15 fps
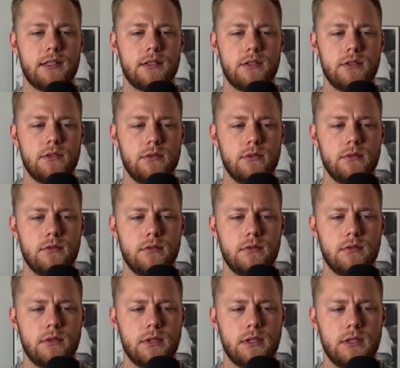
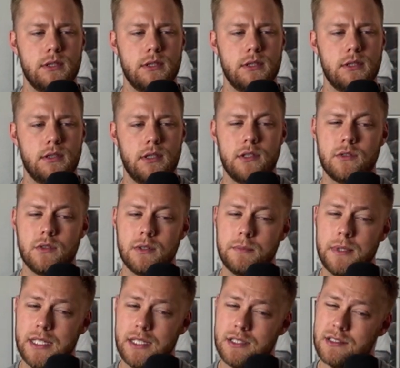200
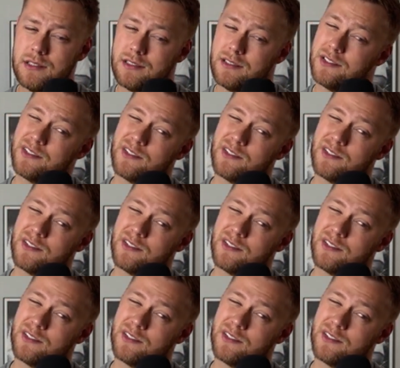pages,